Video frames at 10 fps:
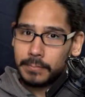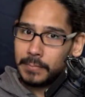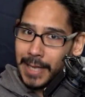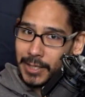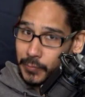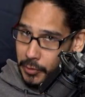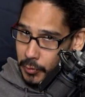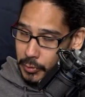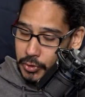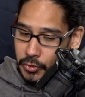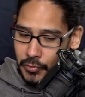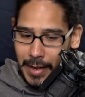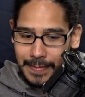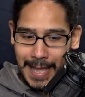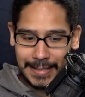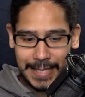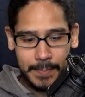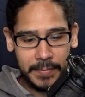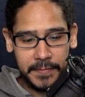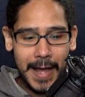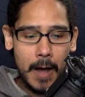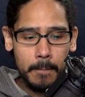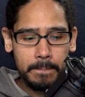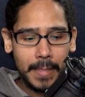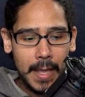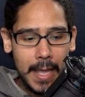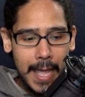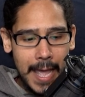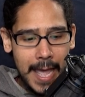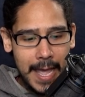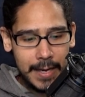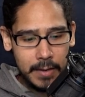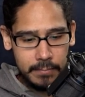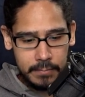Yes, we're going to create that type of file. And